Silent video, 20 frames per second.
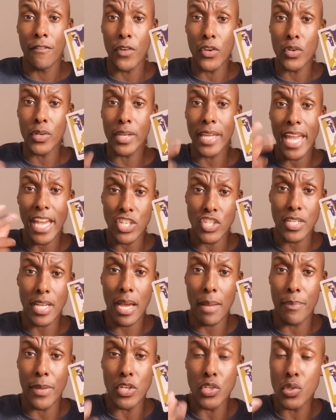for you to catch
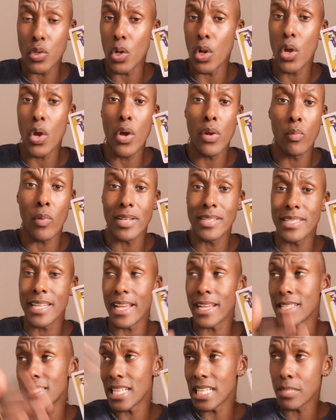up and to learn. What
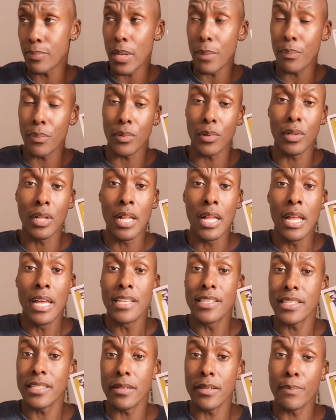takes people
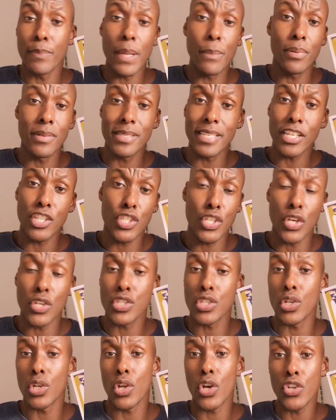6
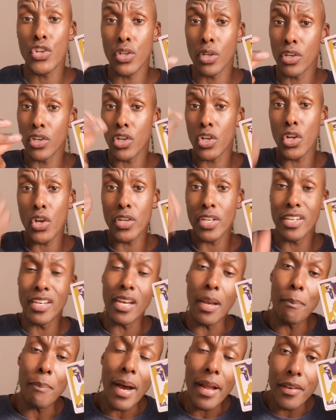years to learn, you're going to learn it
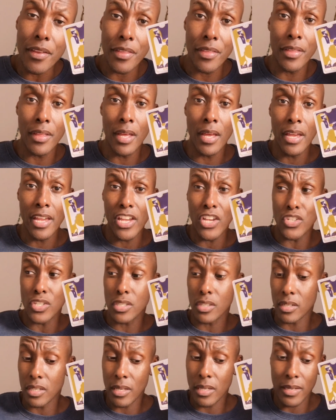in a month. You're
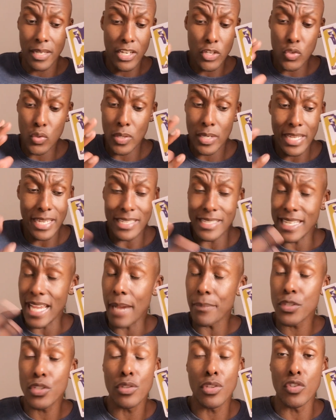just going to literally
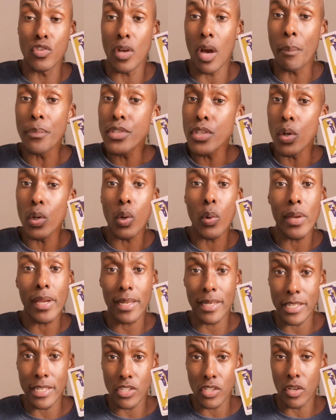adapt to the job so
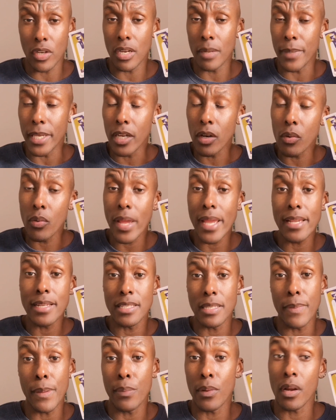quickly. It's going to be
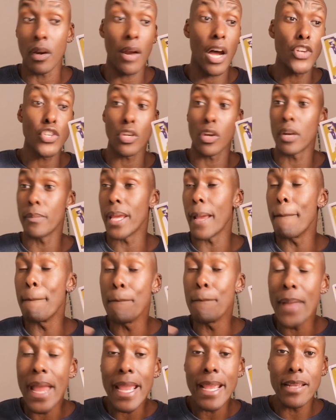crazy. People around you are going to be
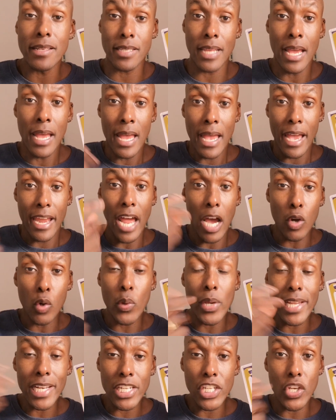amazed at how
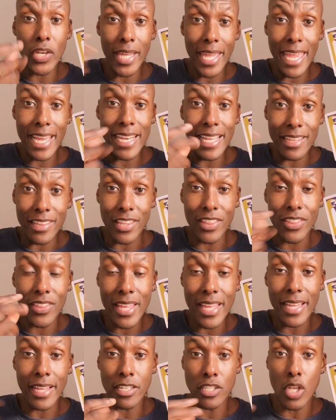quickly you're getting the
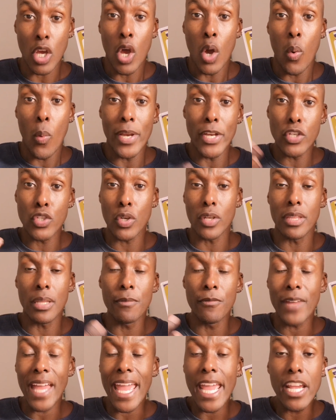things when it took
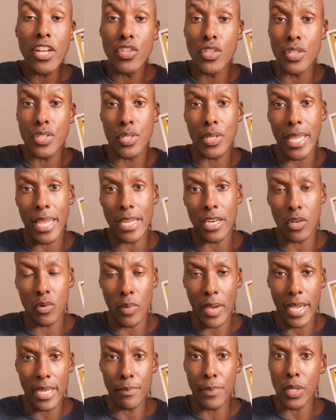them ages to get
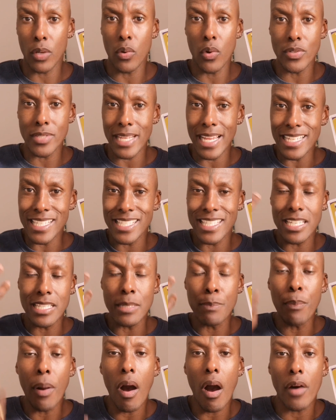it right, because it's
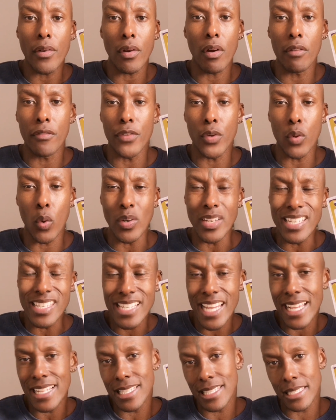just part of your
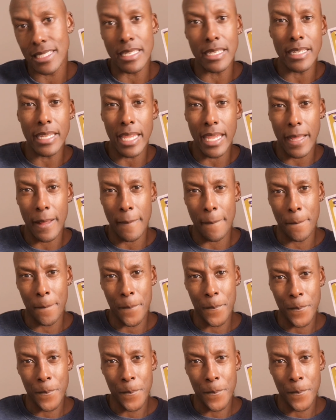destiny.